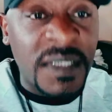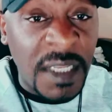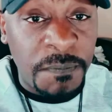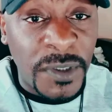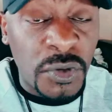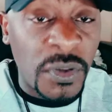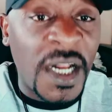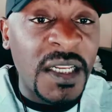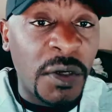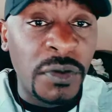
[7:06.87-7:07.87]
that person
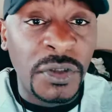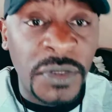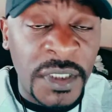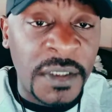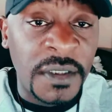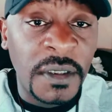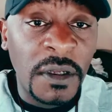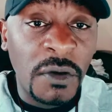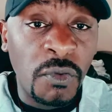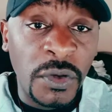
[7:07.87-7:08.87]
earlier on in your journey
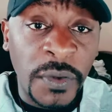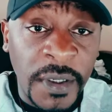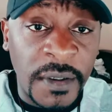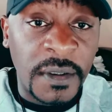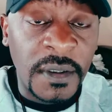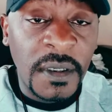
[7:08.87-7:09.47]
when you're young.